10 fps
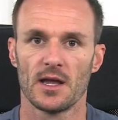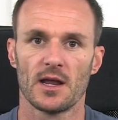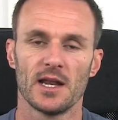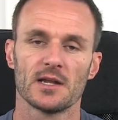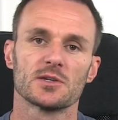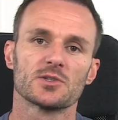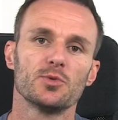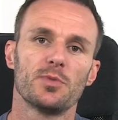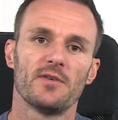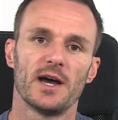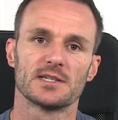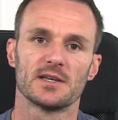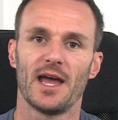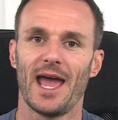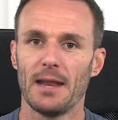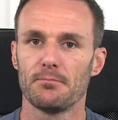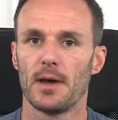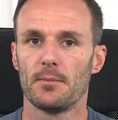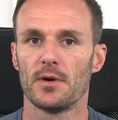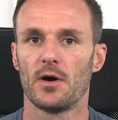clinical supervisor and
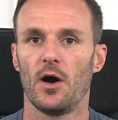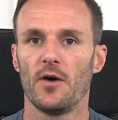member